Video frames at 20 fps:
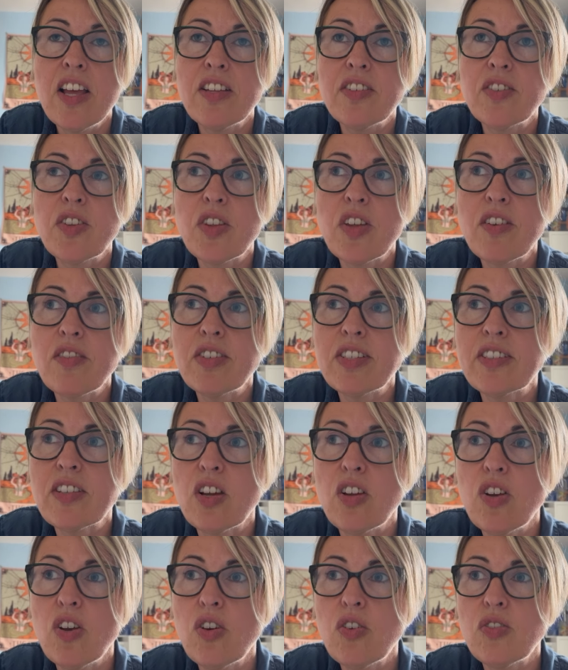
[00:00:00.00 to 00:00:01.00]
there is
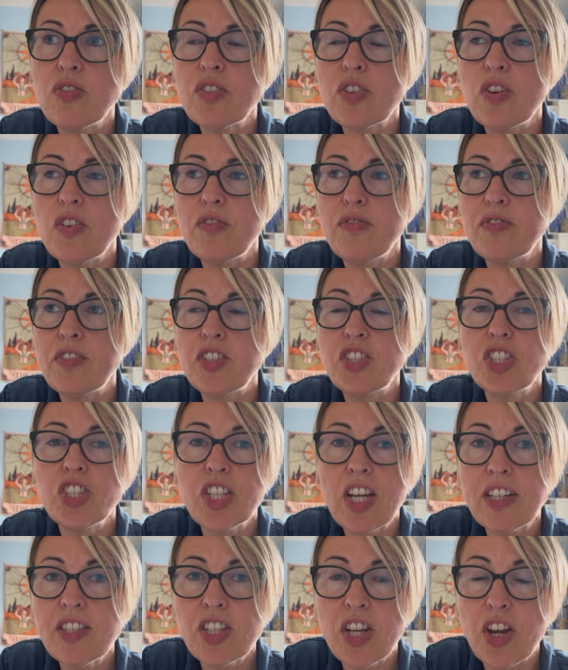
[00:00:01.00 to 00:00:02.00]
a lot of
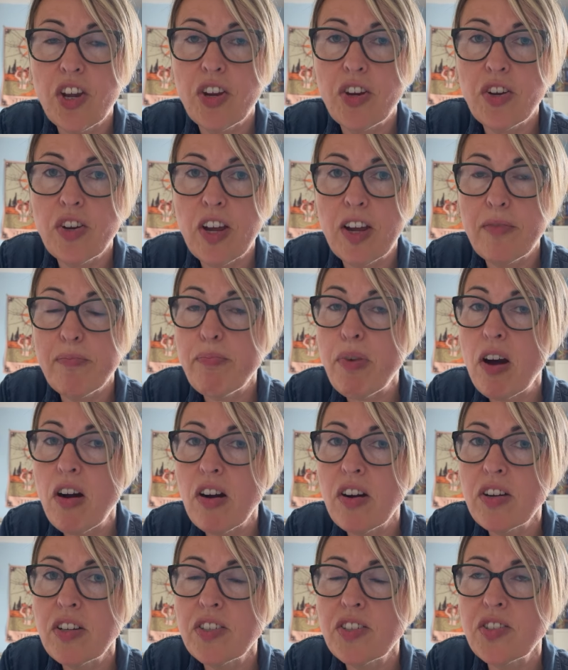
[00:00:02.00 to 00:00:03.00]
shadow and
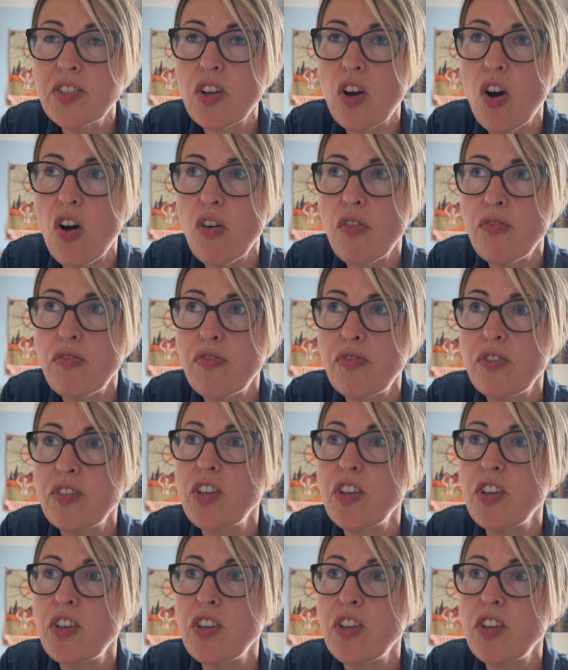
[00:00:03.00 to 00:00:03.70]
parts of,